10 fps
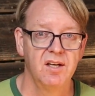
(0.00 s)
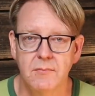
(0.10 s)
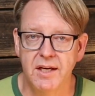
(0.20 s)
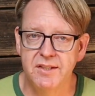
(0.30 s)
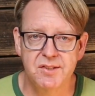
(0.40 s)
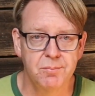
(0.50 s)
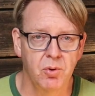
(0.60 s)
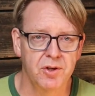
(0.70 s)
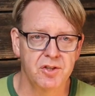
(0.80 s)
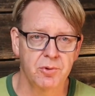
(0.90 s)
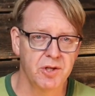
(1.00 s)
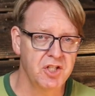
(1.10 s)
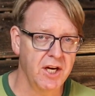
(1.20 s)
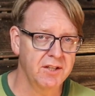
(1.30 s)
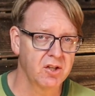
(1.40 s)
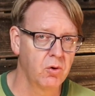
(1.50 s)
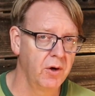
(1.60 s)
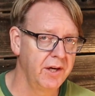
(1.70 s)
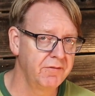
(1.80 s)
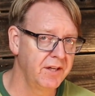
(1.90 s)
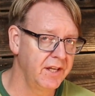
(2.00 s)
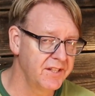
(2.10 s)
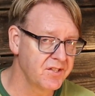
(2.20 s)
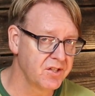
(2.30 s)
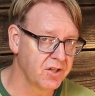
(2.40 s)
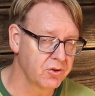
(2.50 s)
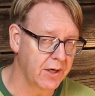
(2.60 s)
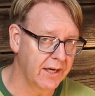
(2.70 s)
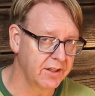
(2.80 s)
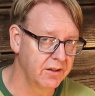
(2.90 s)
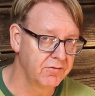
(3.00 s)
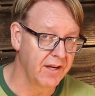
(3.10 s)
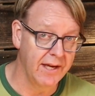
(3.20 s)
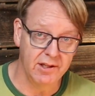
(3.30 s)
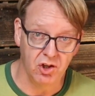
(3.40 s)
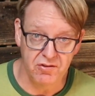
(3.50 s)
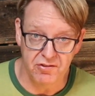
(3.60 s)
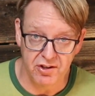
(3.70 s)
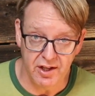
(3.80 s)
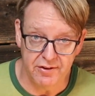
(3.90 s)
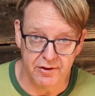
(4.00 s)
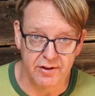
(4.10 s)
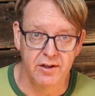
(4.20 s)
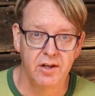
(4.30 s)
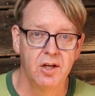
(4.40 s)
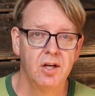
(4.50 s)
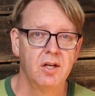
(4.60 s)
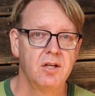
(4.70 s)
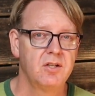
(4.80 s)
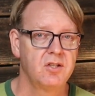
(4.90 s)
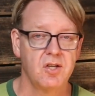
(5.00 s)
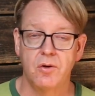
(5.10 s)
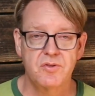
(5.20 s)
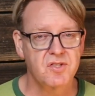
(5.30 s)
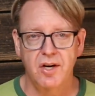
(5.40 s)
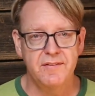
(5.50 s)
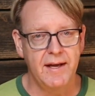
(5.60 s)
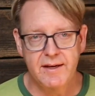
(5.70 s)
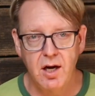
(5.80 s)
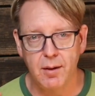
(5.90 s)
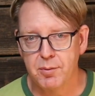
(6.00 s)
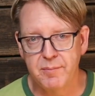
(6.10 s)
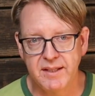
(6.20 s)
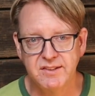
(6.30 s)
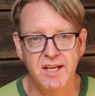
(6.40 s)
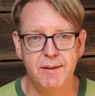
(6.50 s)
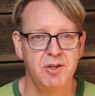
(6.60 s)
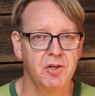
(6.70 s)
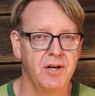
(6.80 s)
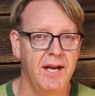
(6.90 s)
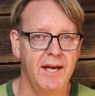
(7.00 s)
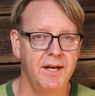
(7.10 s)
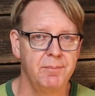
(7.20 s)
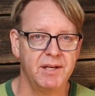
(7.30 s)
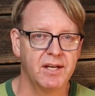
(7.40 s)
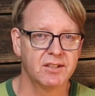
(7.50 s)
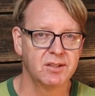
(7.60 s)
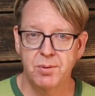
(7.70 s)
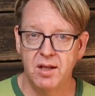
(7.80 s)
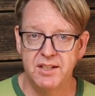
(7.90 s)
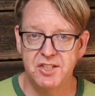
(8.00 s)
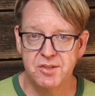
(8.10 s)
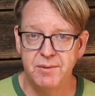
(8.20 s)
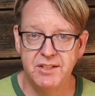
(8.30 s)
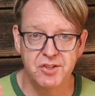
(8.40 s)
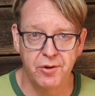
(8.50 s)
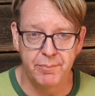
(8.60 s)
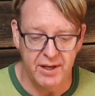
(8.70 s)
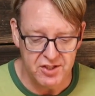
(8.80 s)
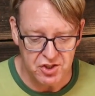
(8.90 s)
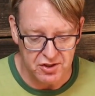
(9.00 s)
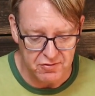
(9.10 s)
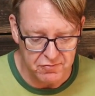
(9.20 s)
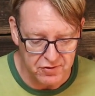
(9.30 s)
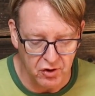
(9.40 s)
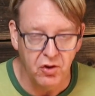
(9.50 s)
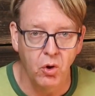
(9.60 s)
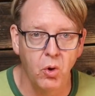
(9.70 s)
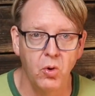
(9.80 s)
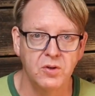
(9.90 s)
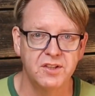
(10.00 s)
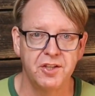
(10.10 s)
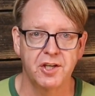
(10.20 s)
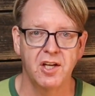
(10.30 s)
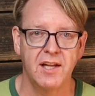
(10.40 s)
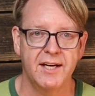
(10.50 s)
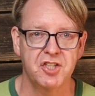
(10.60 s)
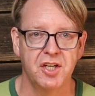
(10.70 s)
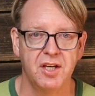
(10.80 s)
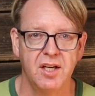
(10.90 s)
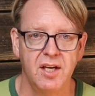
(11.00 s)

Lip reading: and it's important to reject a coin if it isn't attractive and look for another. Don't start that compromise game in your head, because it probably just means you're impatient to fill the holes in your collection,